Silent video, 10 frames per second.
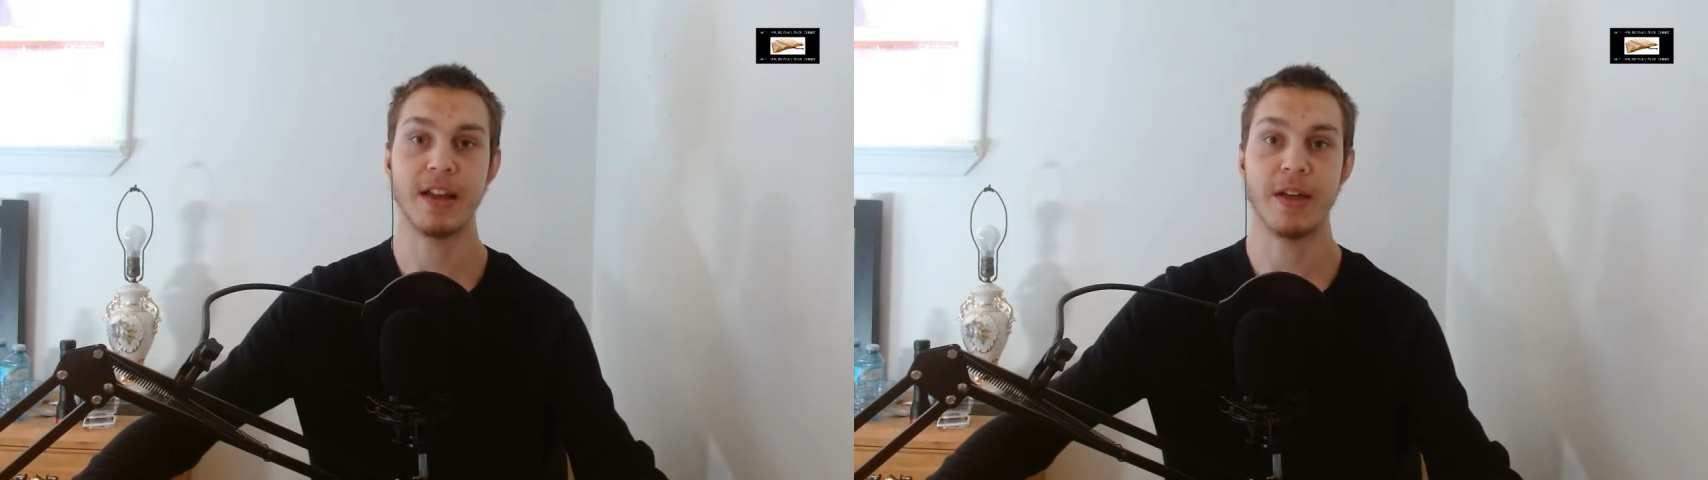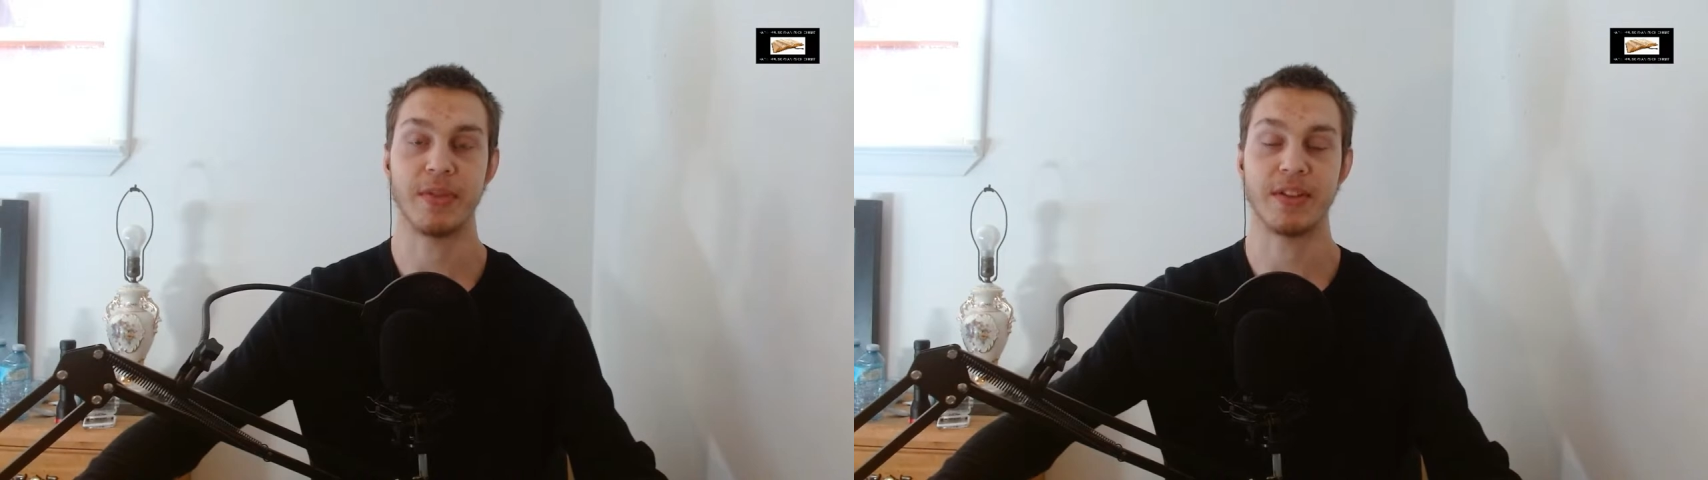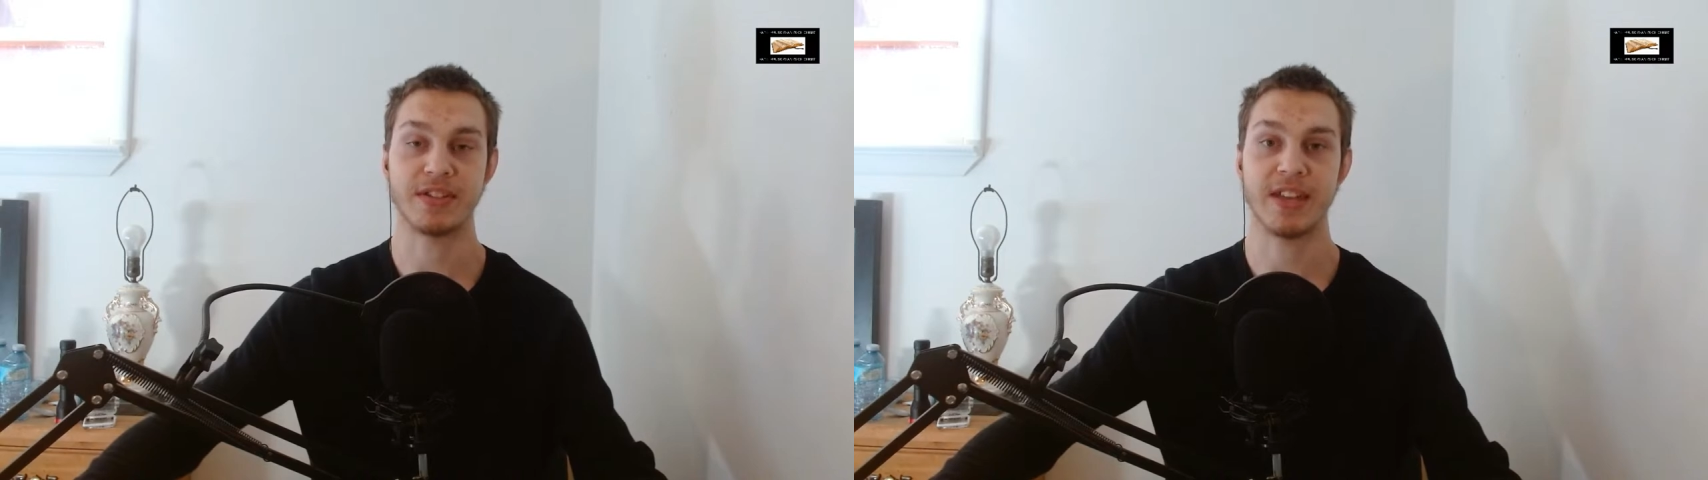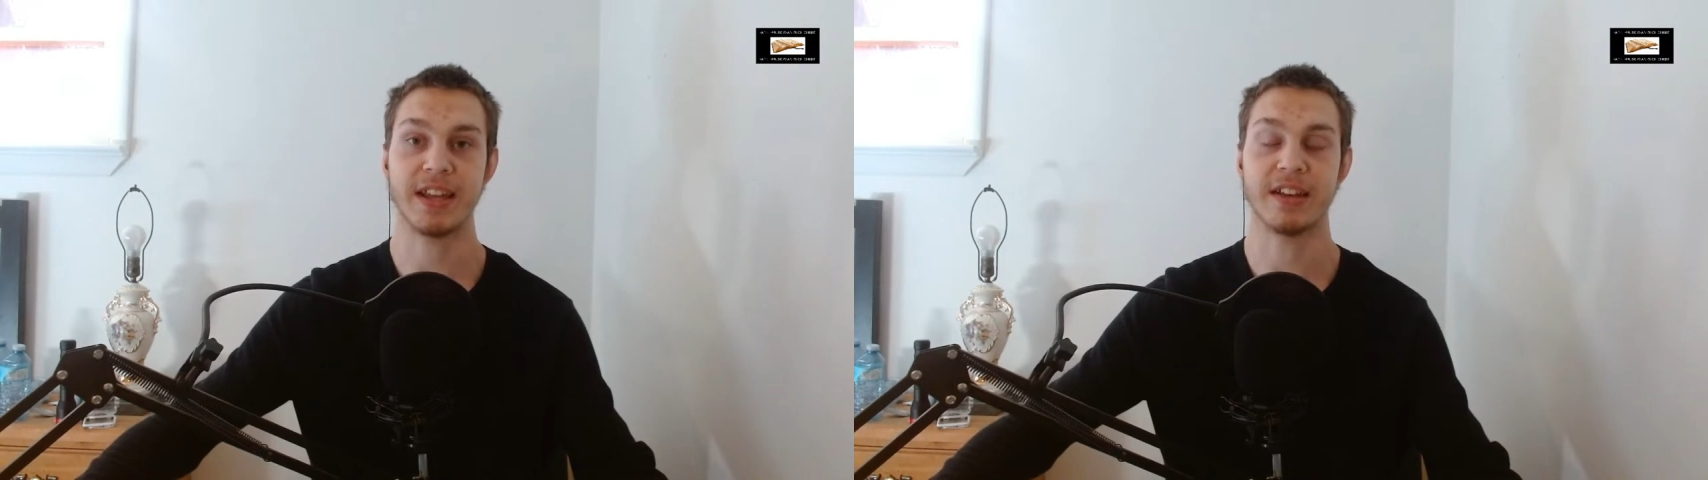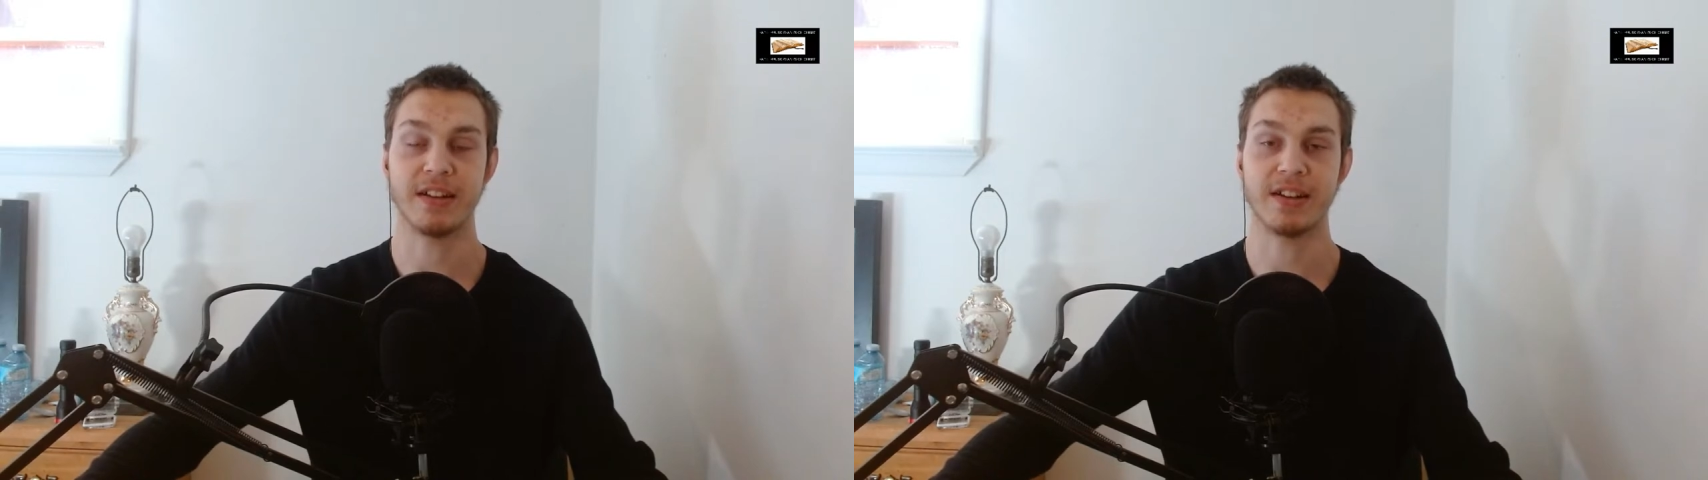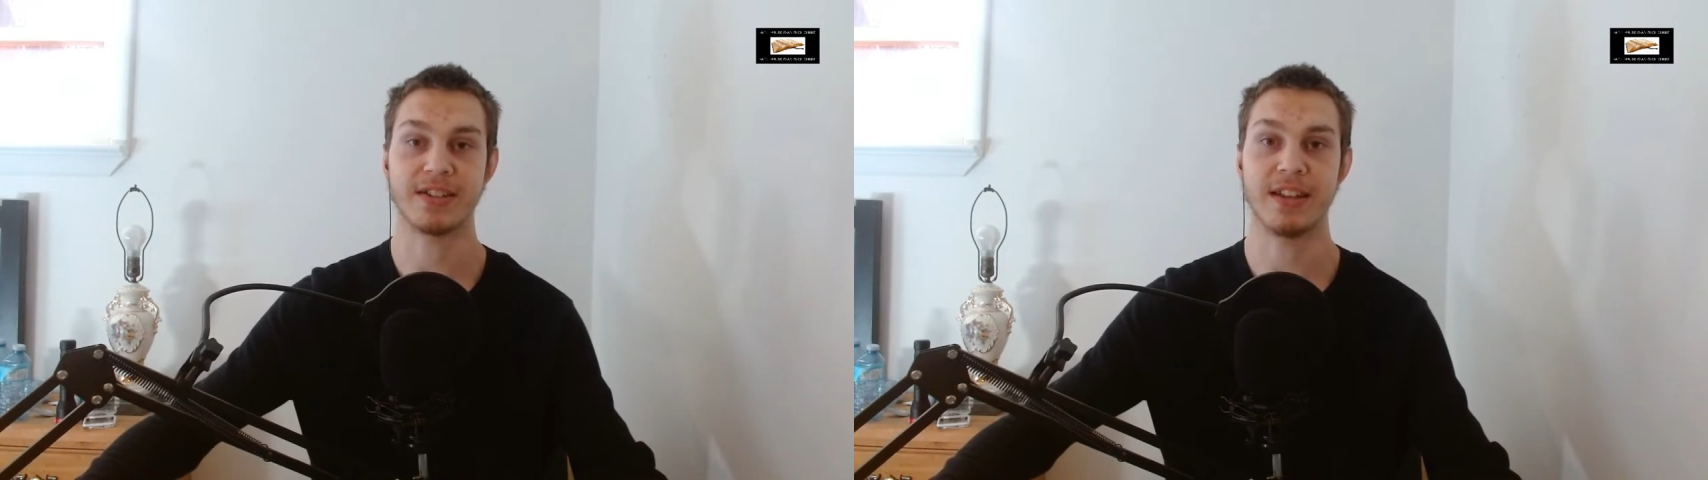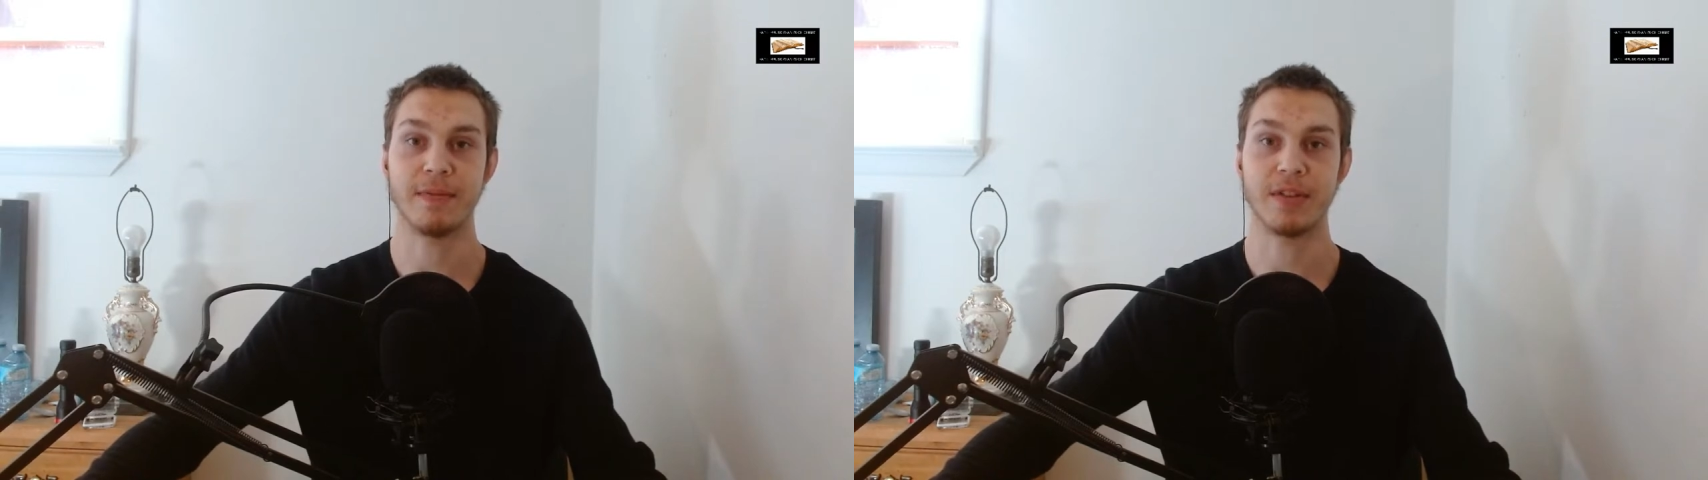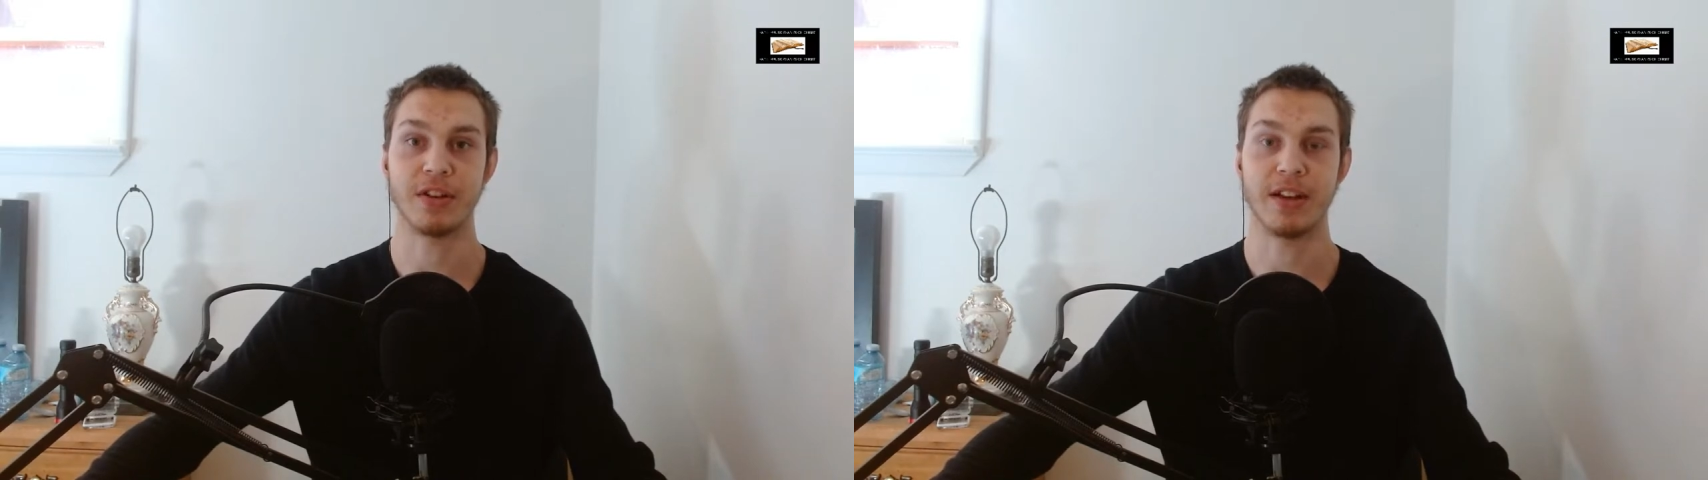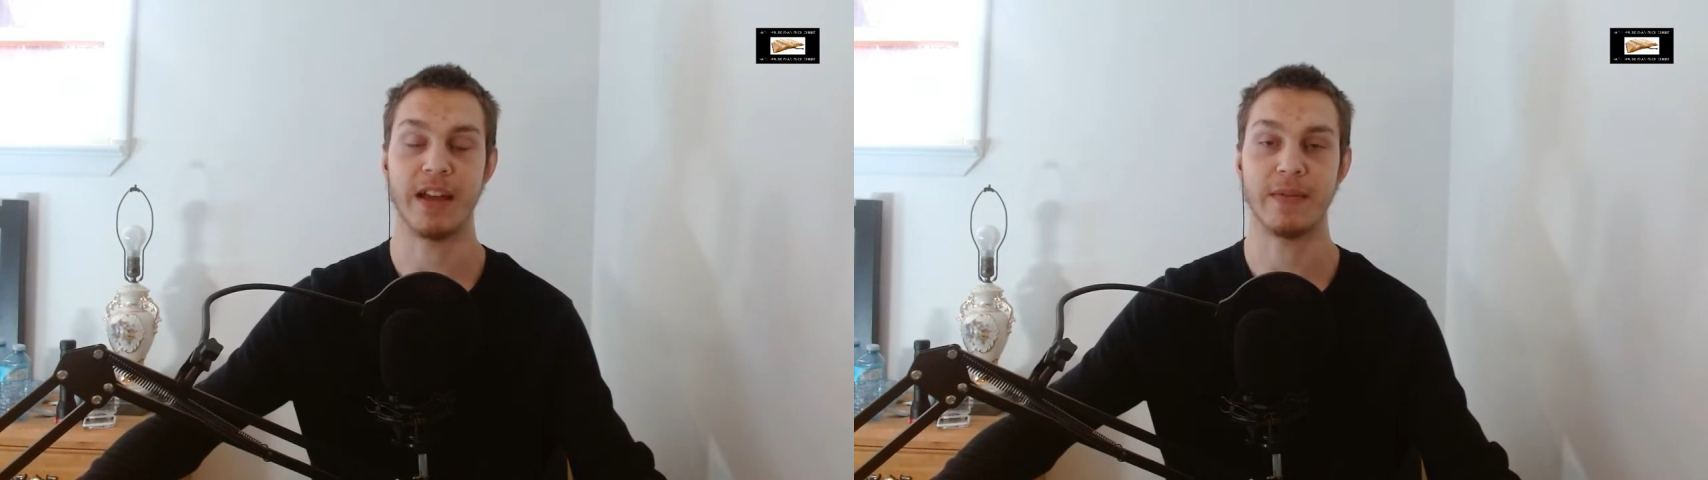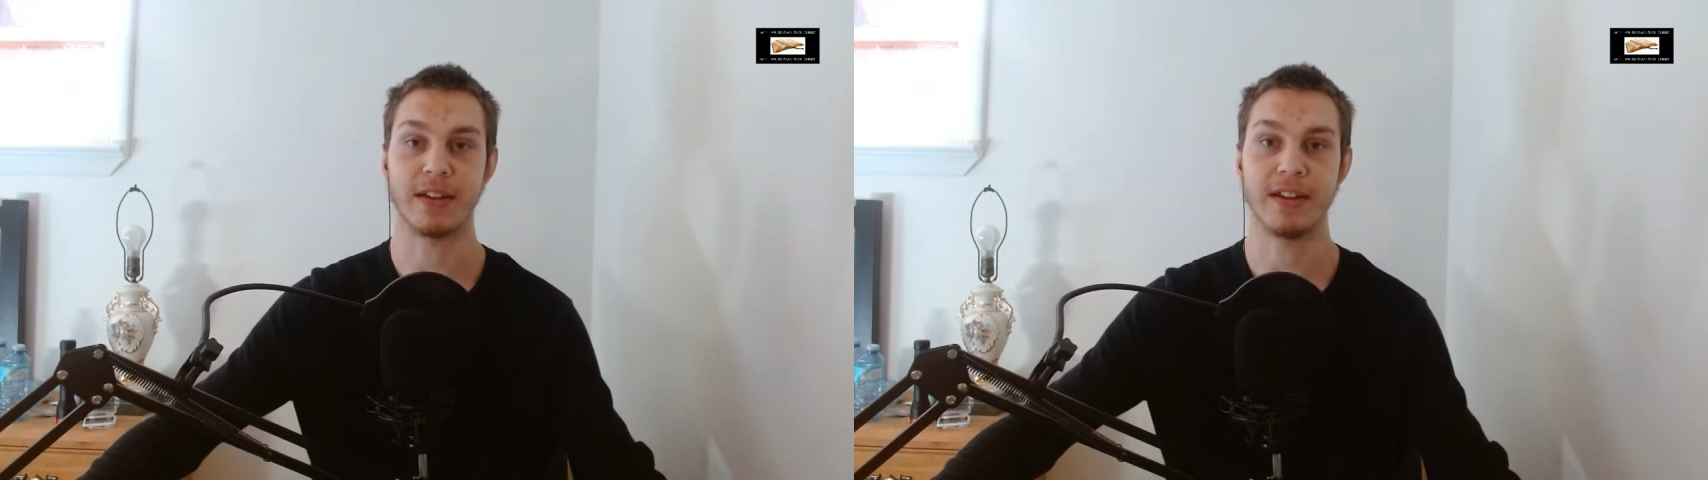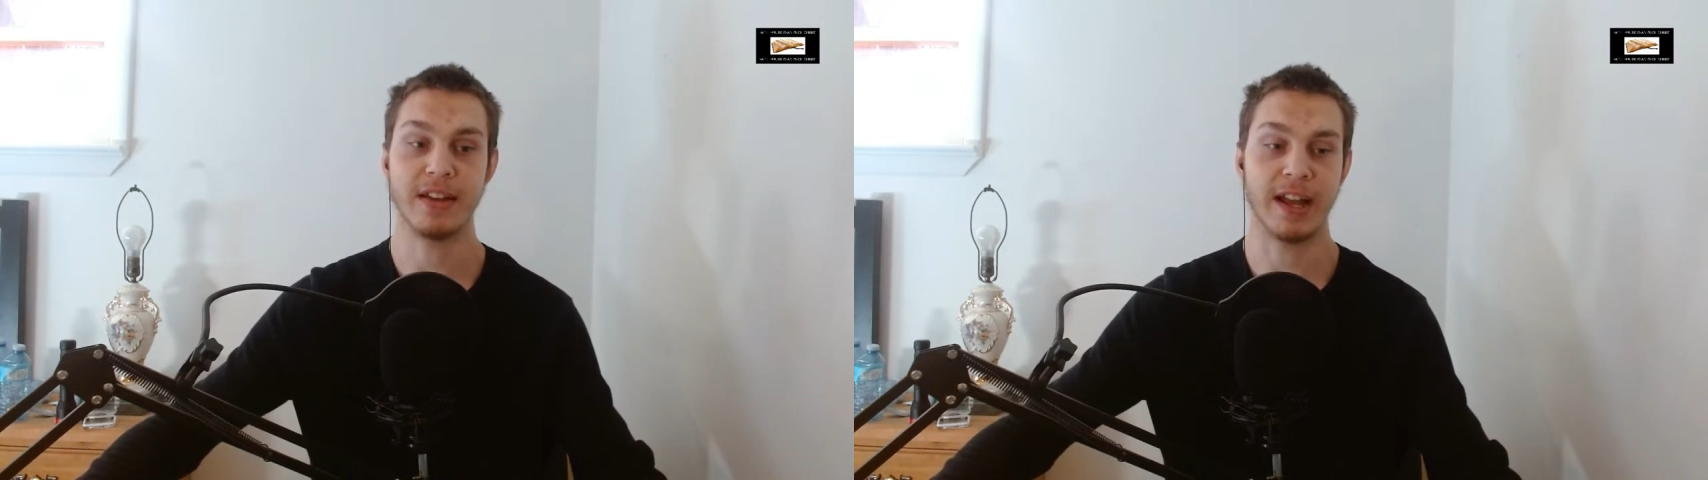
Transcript: that the saint cannot sin when they're in heaven,